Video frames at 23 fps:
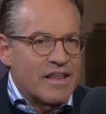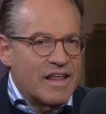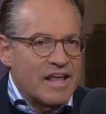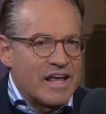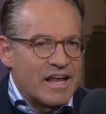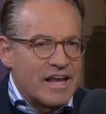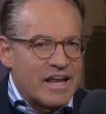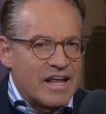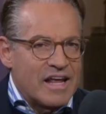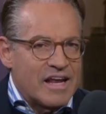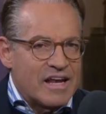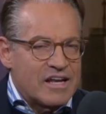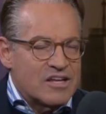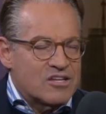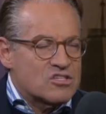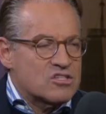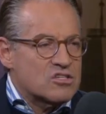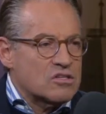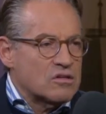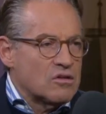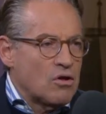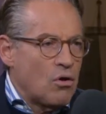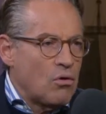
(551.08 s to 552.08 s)
it
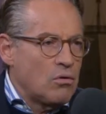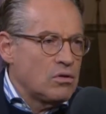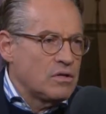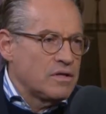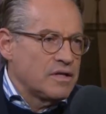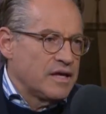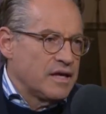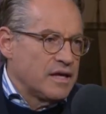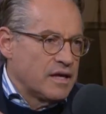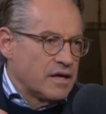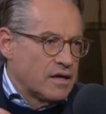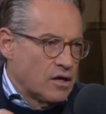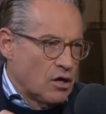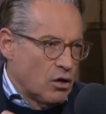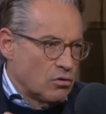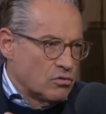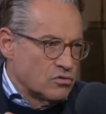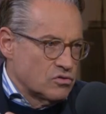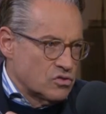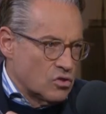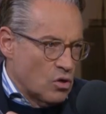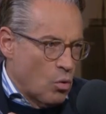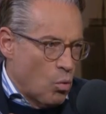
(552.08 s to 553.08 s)
slowly
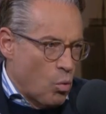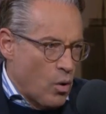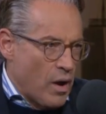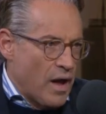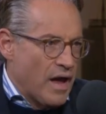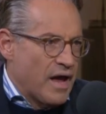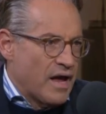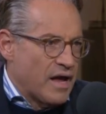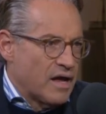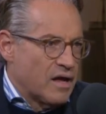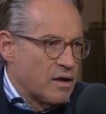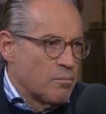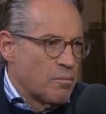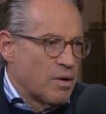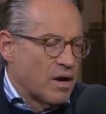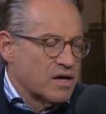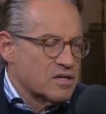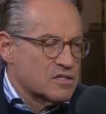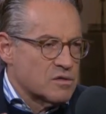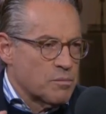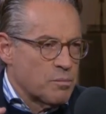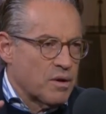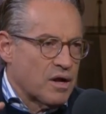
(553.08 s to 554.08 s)
goes away
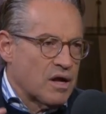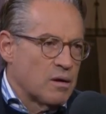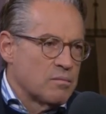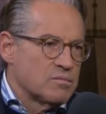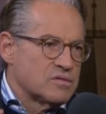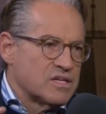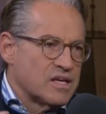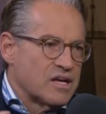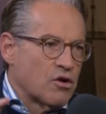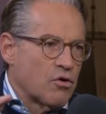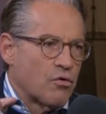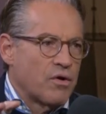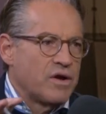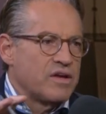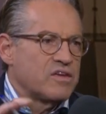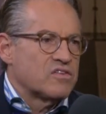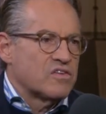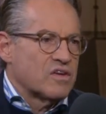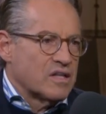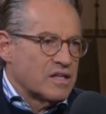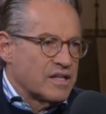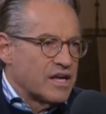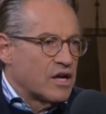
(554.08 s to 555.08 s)
because it becomes
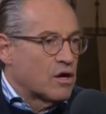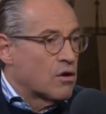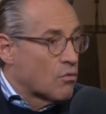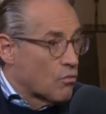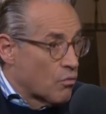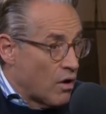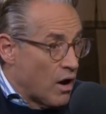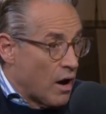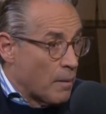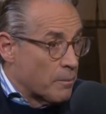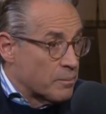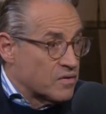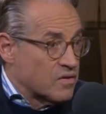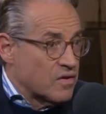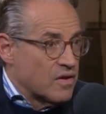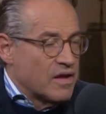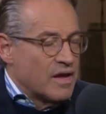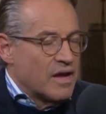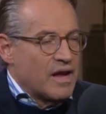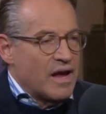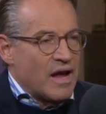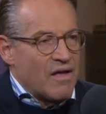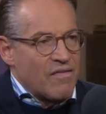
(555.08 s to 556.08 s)
increasingly corrupt.
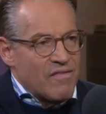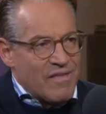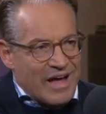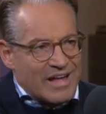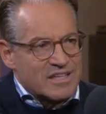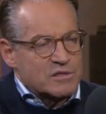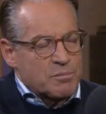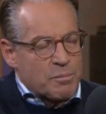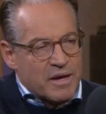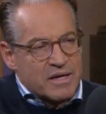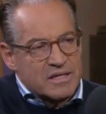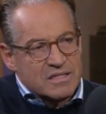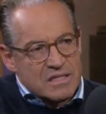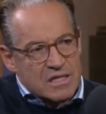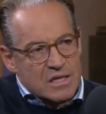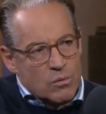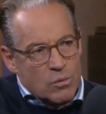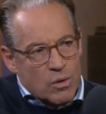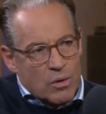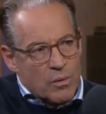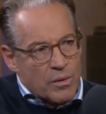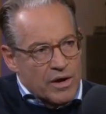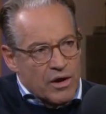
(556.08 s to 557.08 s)
And that's basically
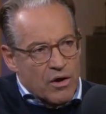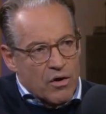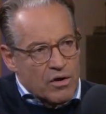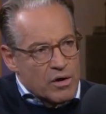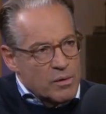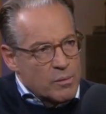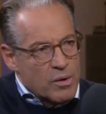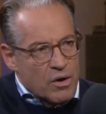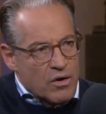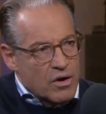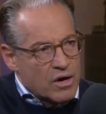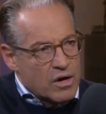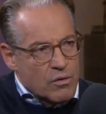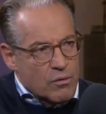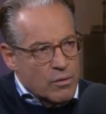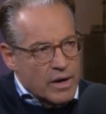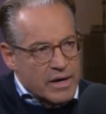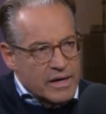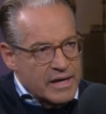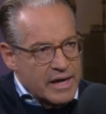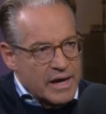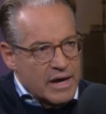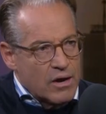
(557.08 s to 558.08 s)
where we are in America
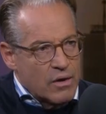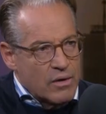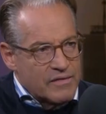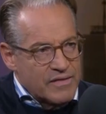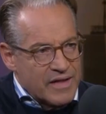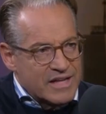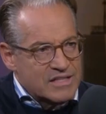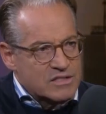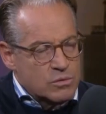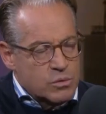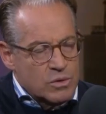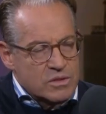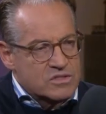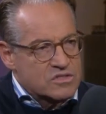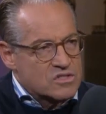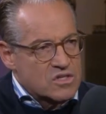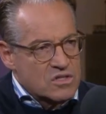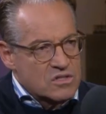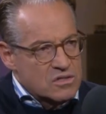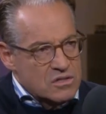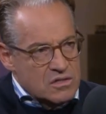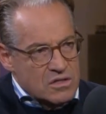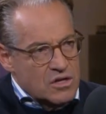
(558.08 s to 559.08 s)
right now. And that's what's,
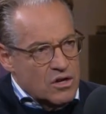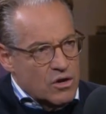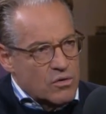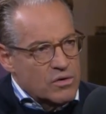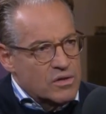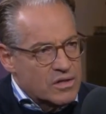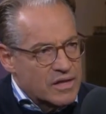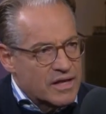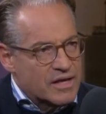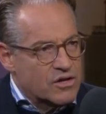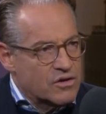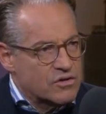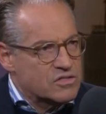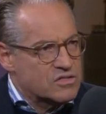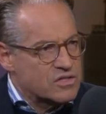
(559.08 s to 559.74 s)
like you're